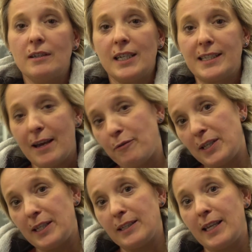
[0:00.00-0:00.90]
I'm
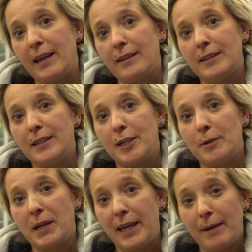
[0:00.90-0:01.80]
definitely going to get
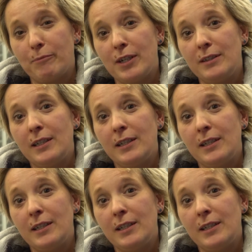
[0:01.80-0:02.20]
a camera.